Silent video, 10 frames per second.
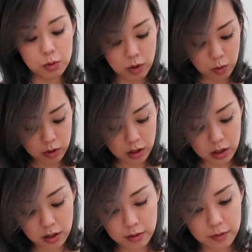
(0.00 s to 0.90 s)
is what
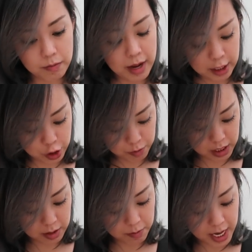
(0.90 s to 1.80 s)
will match
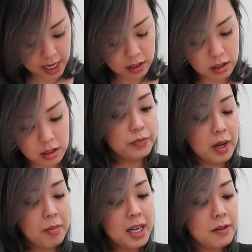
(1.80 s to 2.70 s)
me the best.
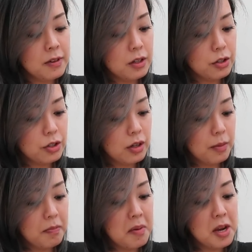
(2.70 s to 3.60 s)
I might have,
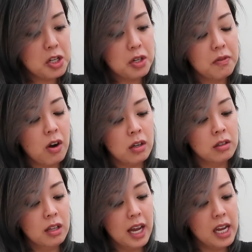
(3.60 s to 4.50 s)
maybe I should have
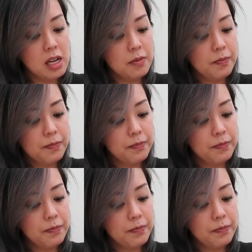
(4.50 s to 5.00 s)
gotten light.